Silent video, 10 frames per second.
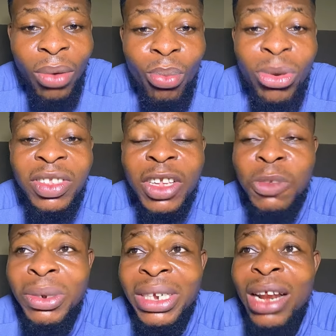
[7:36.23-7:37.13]
most
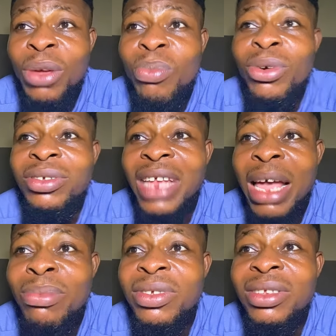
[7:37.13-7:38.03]
especially, most
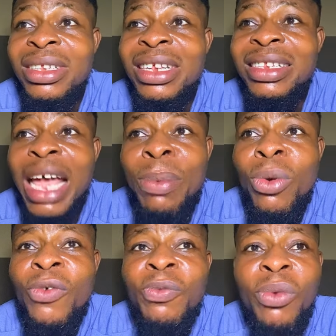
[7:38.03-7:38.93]
times, the type
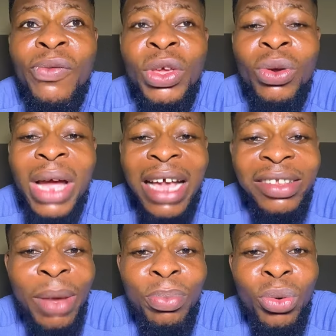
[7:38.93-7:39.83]
of movie you
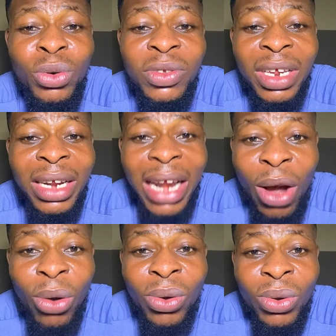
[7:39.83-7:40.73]
guys are producing
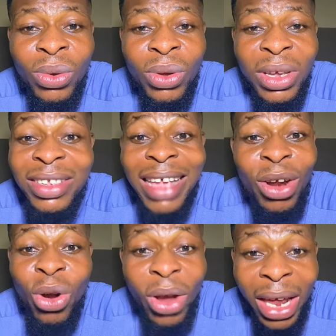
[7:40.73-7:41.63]
now is
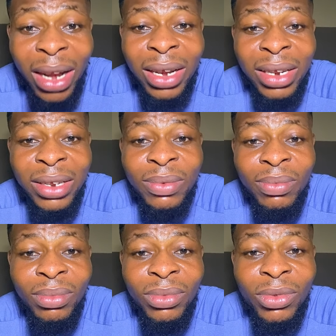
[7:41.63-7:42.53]
annoying
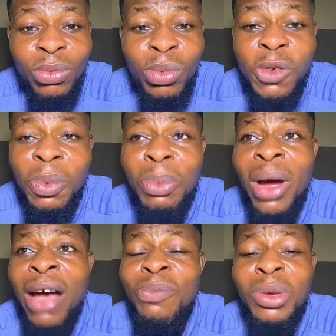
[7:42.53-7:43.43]
most people
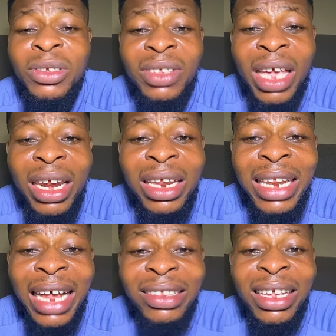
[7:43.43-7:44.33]
have been saying it
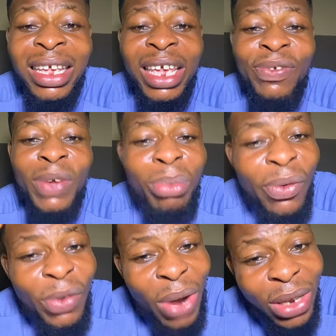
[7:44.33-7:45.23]
that if a
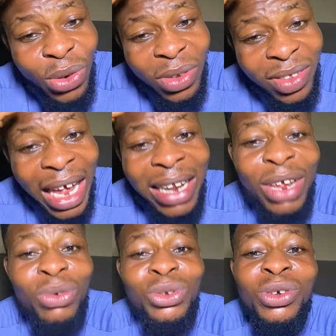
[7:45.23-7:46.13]
movie want to start,
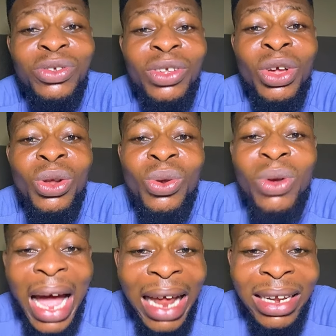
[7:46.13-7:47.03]
they will just
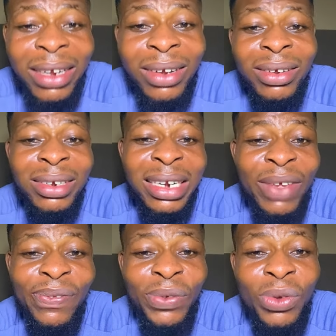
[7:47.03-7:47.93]
look at the
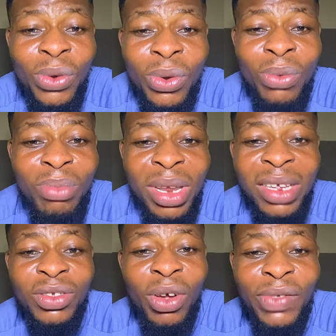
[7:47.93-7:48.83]
few
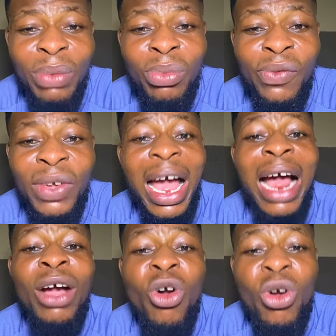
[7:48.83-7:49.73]
minutes of the movie
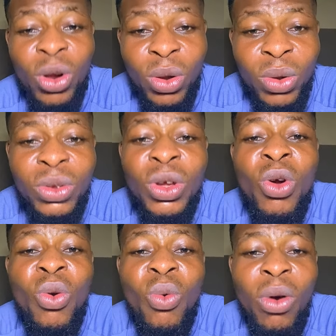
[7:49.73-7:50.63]
and conclude
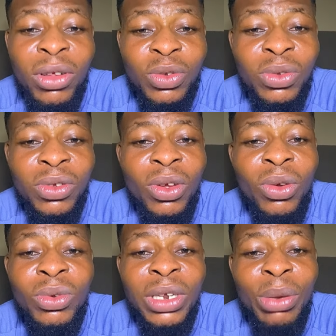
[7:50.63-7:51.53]
what
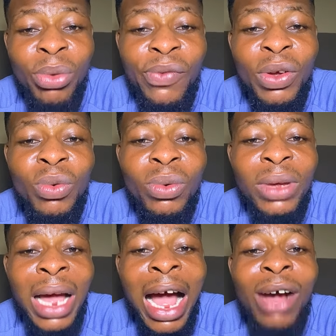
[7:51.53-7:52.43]
the movie,
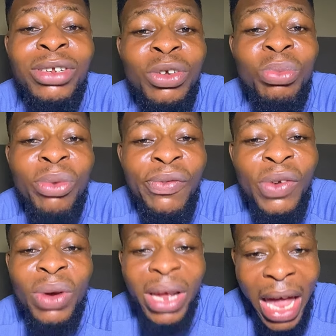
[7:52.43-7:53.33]
how the movie
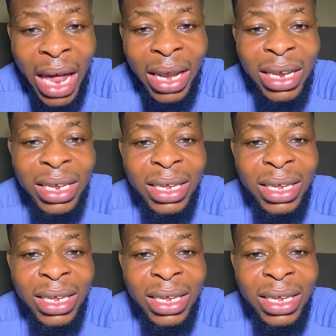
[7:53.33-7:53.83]
will end.